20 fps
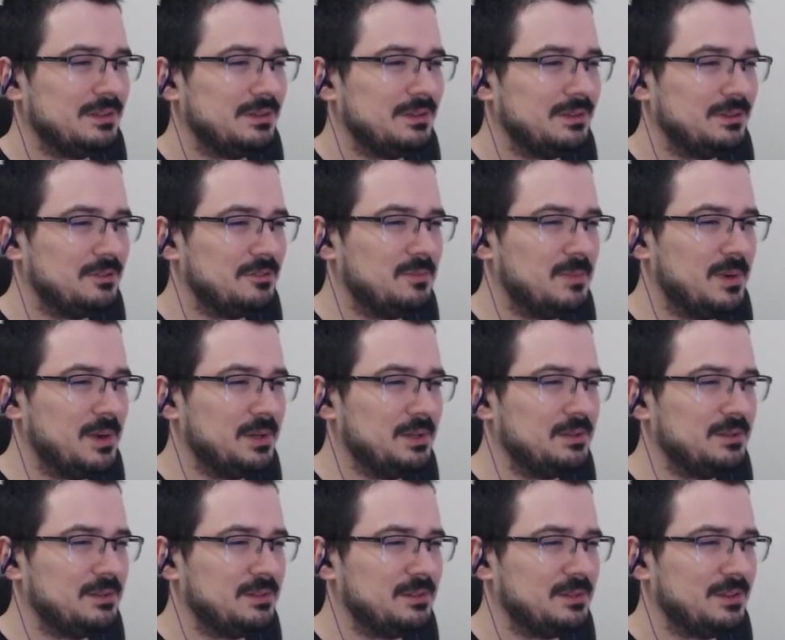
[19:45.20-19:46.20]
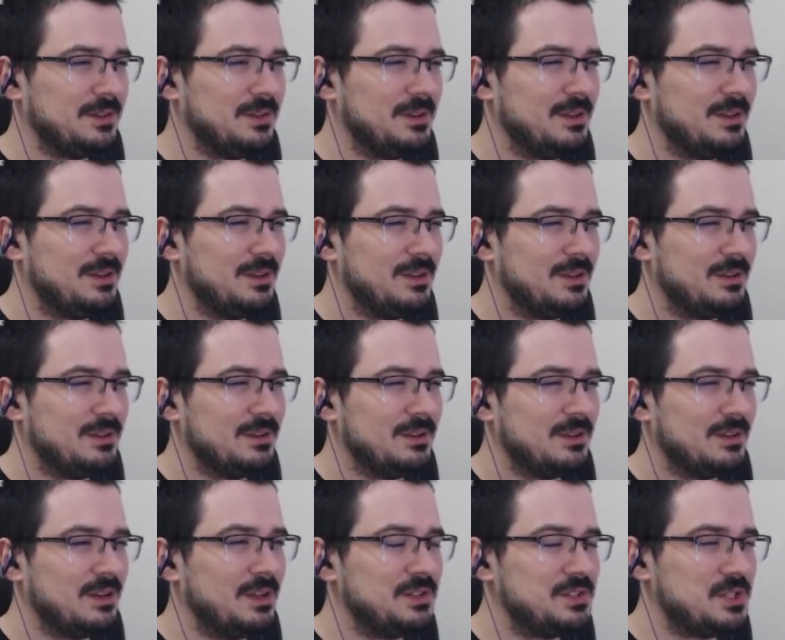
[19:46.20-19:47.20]
of mine,
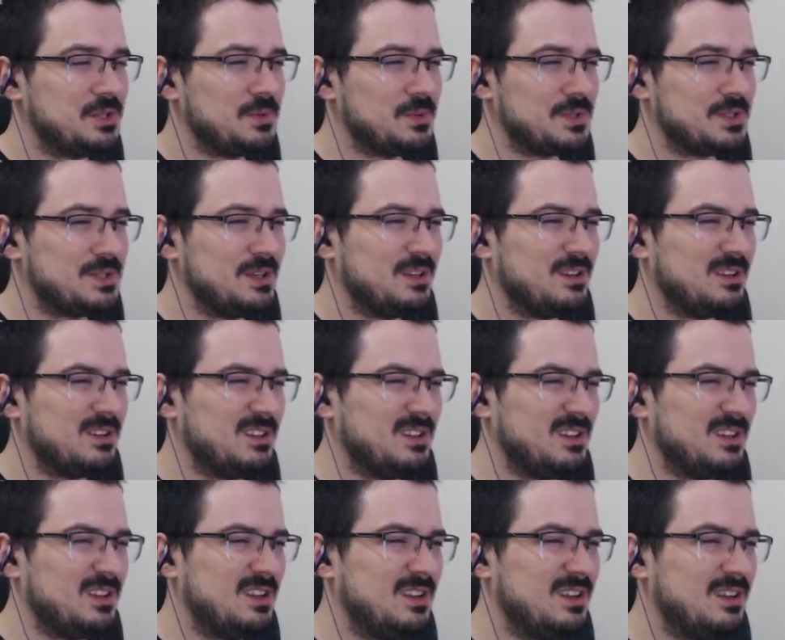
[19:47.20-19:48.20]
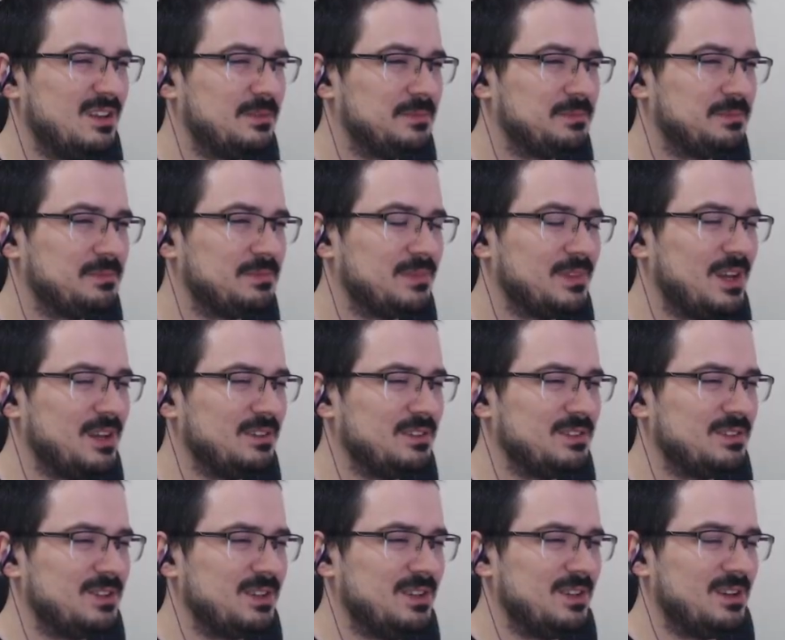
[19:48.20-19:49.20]
and she was like, I don't
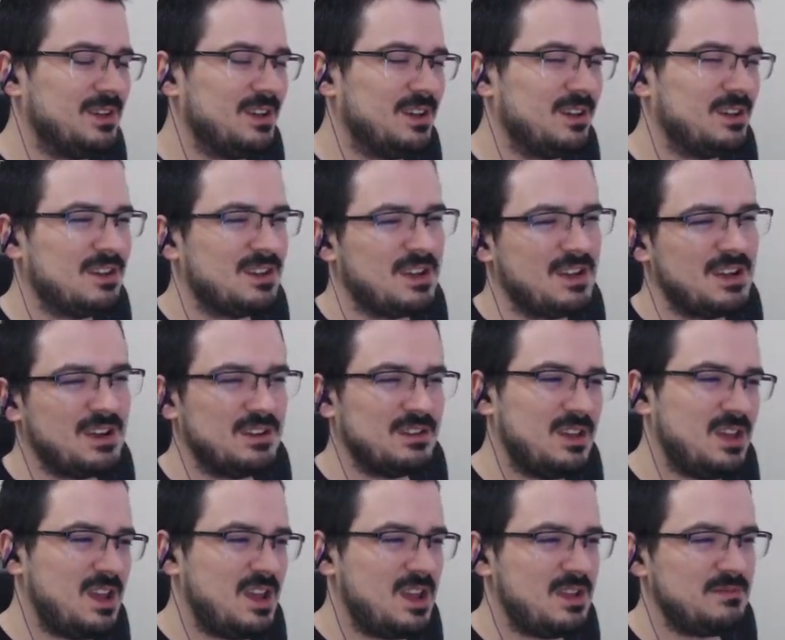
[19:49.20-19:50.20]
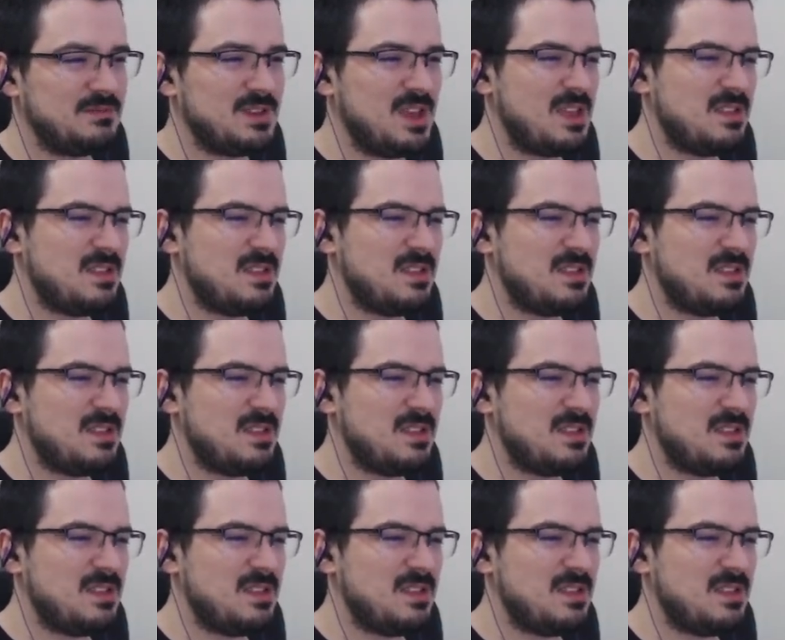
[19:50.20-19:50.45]
really like card games,